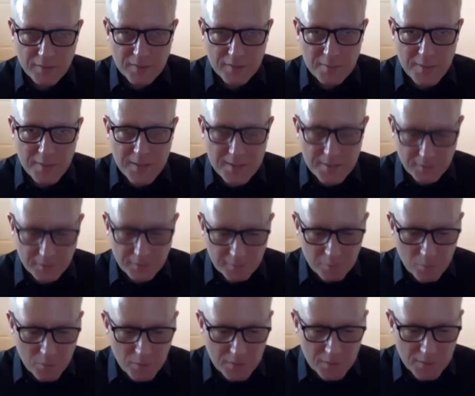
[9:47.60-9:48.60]
amazing.
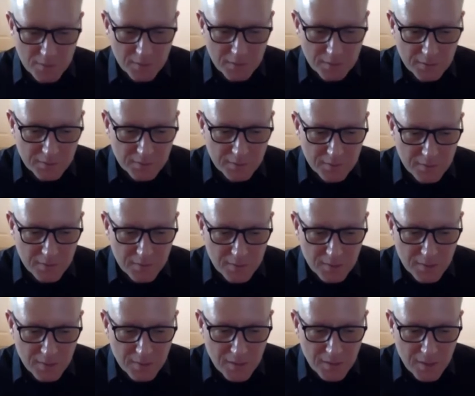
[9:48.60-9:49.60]
Well done.
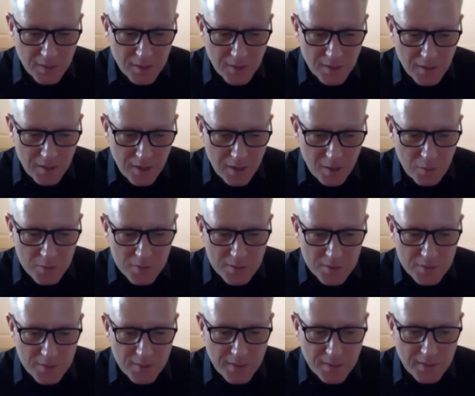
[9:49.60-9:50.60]
I
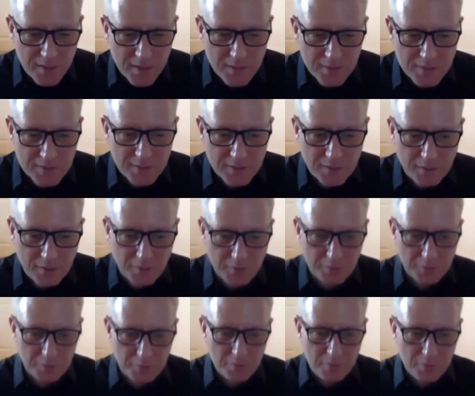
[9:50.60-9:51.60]
wanted to then ask
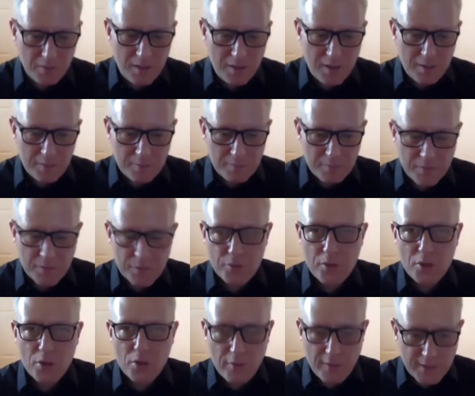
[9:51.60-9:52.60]
you, through
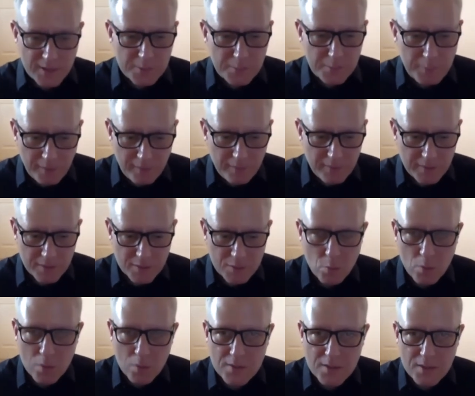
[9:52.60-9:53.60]
your experience,
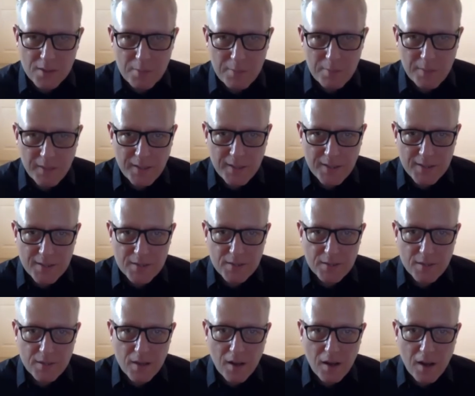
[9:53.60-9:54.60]
what's the
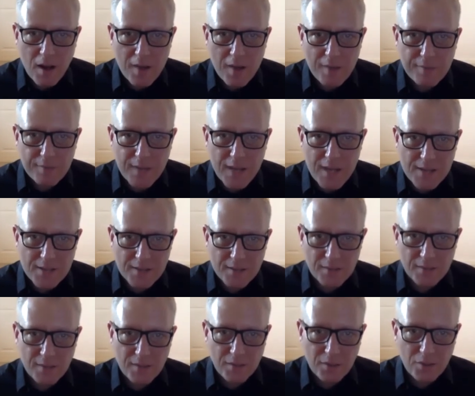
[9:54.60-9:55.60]
biggest life
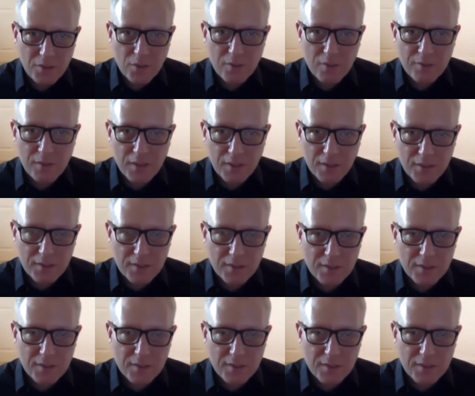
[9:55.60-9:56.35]
lesson that you have learnt?